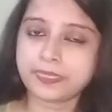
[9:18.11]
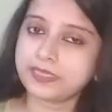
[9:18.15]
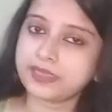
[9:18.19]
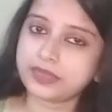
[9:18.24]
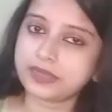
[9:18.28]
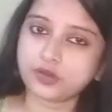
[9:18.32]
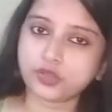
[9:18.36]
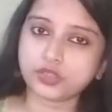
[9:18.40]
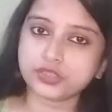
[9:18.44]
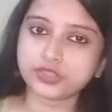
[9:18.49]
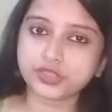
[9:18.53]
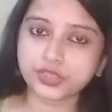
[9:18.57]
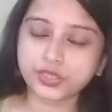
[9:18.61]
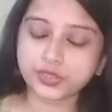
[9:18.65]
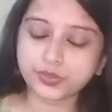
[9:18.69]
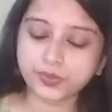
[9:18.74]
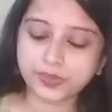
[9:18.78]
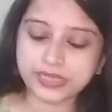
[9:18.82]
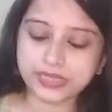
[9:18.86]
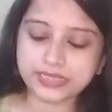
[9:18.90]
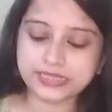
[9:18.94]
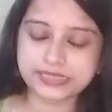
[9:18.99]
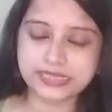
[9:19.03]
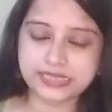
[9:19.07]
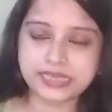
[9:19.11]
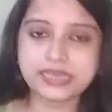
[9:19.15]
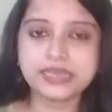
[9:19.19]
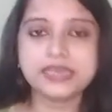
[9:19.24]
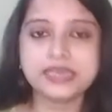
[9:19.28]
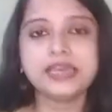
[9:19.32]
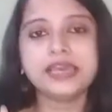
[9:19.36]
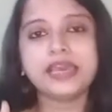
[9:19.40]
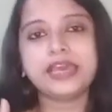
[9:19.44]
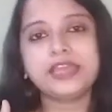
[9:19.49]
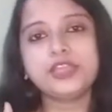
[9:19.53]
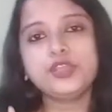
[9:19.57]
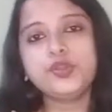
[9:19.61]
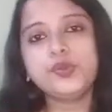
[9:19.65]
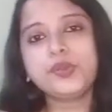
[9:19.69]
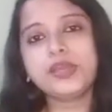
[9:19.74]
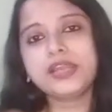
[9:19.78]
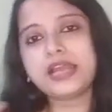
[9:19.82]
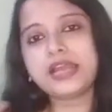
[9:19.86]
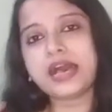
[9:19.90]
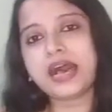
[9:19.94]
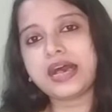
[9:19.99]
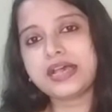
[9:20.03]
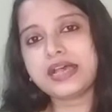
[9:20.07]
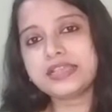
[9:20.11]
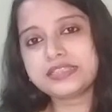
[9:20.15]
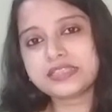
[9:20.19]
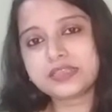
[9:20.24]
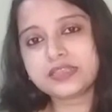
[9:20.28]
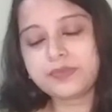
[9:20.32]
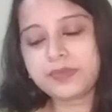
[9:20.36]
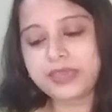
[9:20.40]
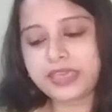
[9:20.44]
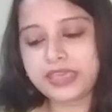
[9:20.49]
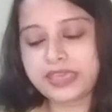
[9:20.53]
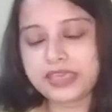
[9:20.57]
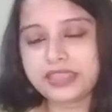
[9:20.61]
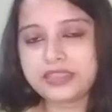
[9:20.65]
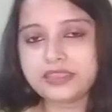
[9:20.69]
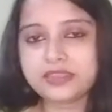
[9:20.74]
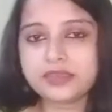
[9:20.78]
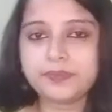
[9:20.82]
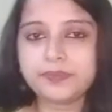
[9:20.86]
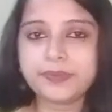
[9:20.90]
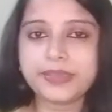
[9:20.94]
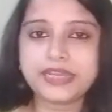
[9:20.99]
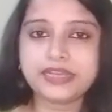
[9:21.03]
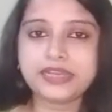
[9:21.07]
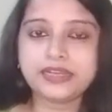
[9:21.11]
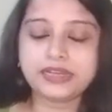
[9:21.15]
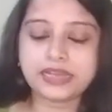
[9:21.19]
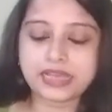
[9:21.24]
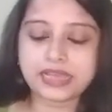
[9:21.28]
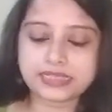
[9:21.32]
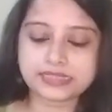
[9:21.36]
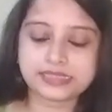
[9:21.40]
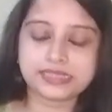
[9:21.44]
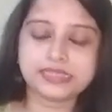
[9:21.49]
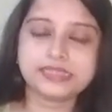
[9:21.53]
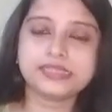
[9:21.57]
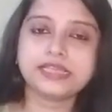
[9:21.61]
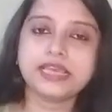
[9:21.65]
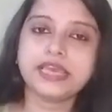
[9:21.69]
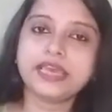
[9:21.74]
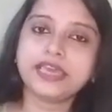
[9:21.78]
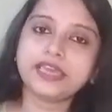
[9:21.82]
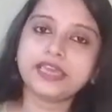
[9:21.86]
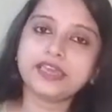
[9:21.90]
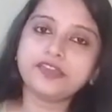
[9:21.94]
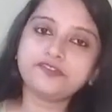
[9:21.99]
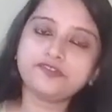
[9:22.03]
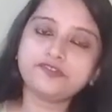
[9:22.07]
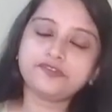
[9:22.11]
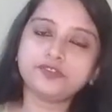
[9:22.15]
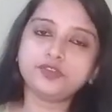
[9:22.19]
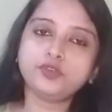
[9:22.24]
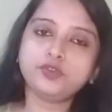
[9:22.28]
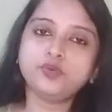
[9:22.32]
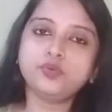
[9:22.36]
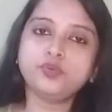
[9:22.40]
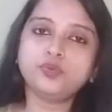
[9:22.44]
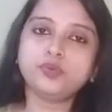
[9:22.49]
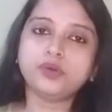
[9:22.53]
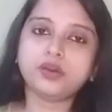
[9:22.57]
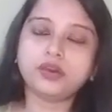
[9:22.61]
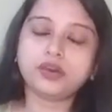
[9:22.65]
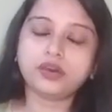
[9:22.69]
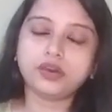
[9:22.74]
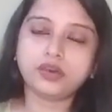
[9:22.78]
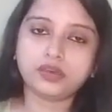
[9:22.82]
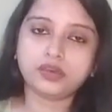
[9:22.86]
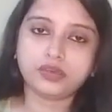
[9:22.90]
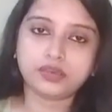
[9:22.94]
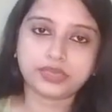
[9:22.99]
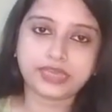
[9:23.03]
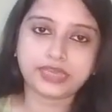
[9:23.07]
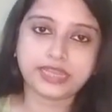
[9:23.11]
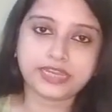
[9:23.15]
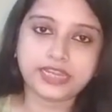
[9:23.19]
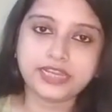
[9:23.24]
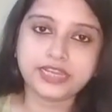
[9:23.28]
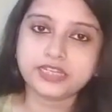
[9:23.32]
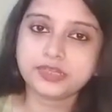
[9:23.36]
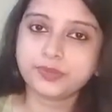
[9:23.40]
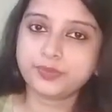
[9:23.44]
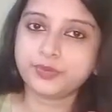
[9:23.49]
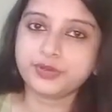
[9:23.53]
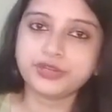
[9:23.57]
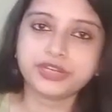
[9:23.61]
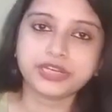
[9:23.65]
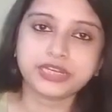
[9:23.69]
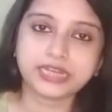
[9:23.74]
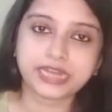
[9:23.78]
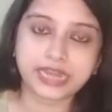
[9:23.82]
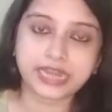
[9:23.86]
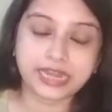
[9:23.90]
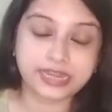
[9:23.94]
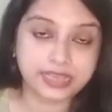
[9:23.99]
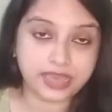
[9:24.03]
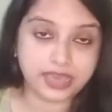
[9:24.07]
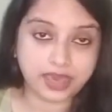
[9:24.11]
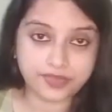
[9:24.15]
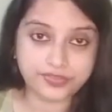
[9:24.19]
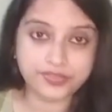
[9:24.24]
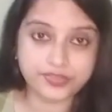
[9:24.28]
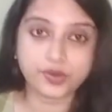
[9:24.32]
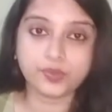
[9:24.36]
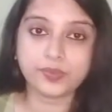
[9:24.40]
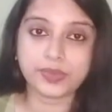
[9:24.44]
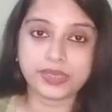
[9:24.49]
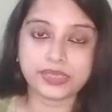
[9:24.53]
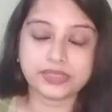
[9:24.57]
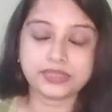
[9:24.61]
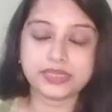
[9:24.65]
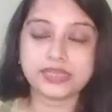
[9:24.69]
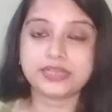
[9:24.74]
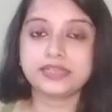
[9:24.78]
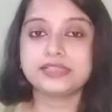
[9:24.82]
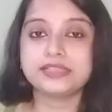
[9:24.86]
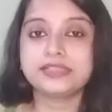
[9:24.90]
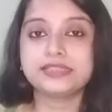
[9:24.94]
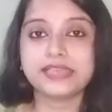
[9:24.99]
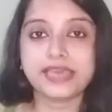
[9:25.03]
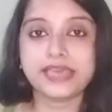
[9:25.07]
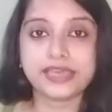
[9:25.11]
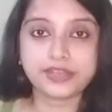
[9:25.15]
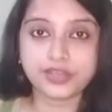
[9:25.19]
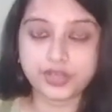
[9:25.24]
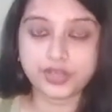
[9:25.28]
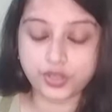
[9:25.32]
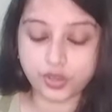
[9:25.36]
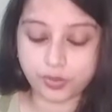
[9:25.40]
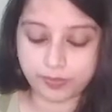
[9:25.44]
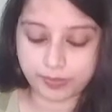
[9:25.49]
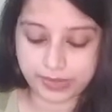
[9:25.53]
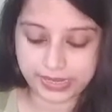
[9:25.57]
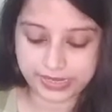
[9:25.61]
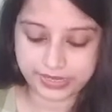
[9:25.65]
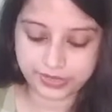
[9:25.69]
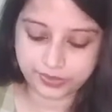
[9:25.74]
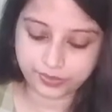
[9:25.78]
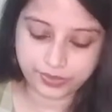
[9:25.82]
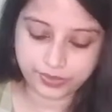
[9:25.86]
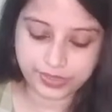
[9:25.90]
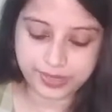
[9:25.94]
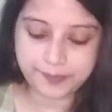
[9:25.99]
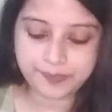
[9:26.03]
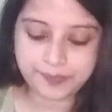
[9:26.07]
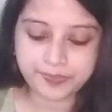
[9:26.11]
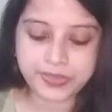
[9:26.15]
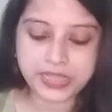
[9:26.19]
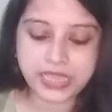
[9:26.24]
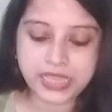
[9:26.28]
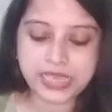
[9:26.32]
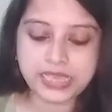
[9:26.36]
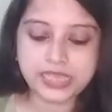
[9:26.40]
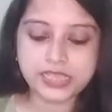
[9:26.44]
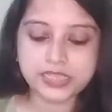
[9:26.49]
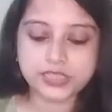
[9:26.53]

That also you can say. And you can ask me in the paid classes if you can interpret it in any other way that is there in your mind. Okay.